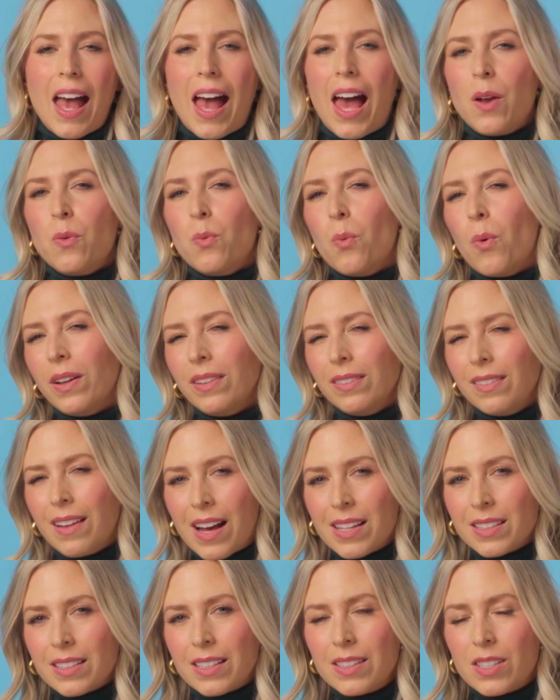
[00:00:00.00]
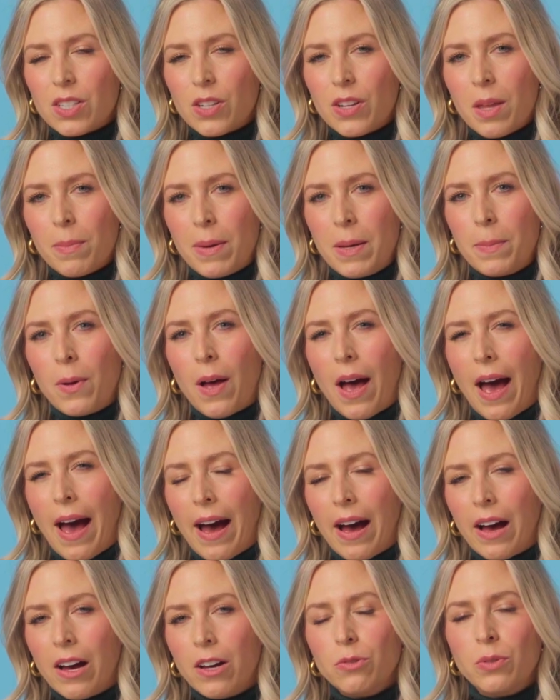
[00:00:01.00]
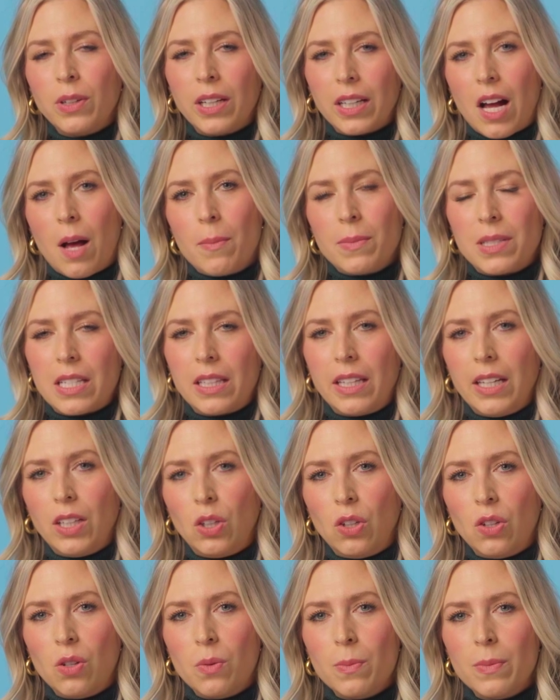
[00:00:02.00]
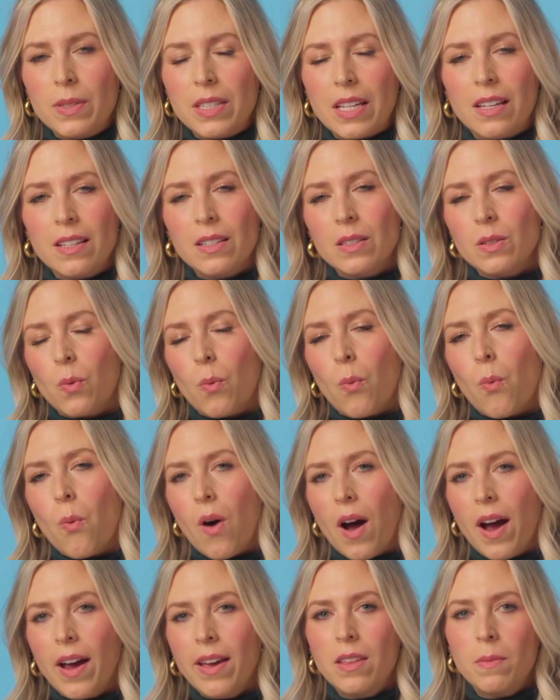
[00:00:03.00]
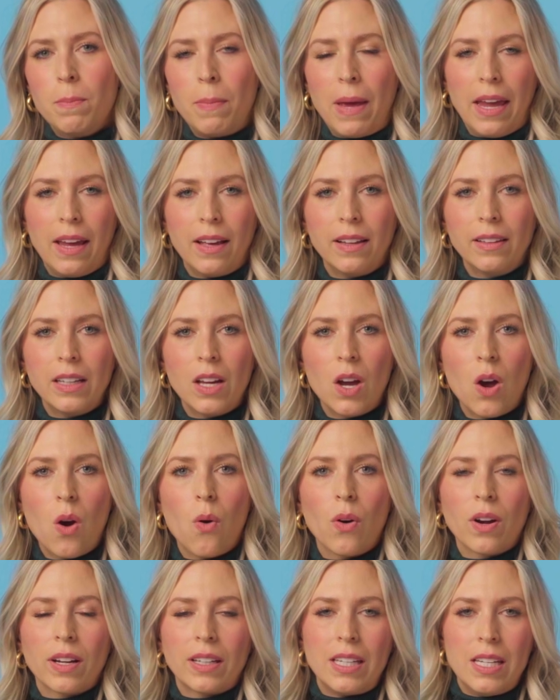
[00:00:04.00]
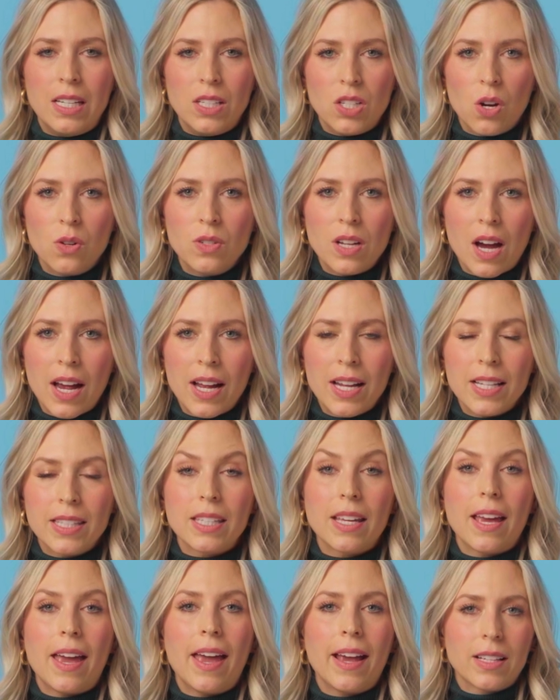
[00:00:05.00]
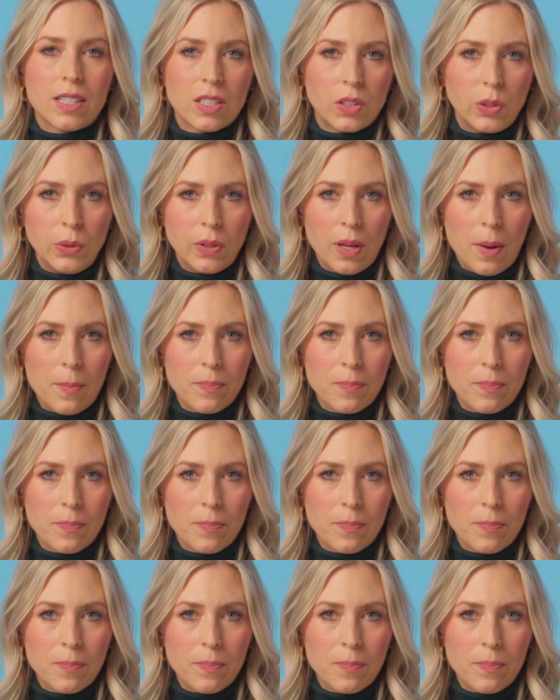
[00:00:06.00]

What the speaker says: And one last concern that people have when it comes to legumes is why the paleo or keto diets exclude them.